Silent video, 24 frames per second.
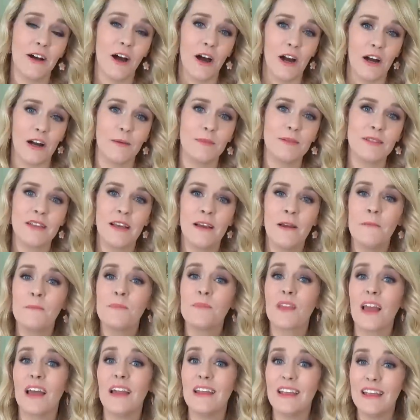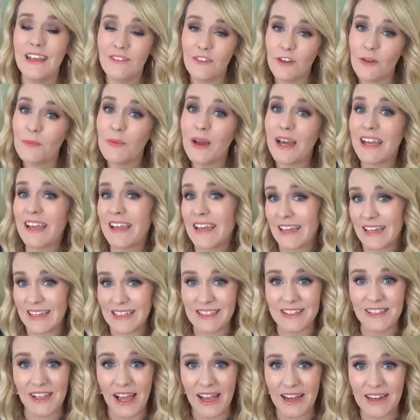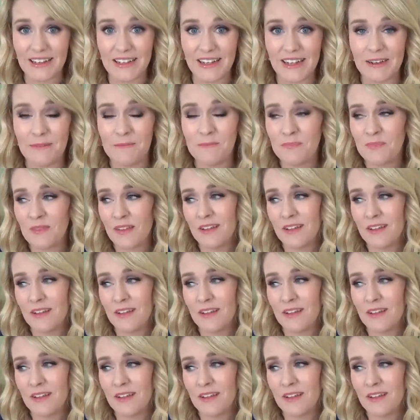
carbs. And even my kids liked it.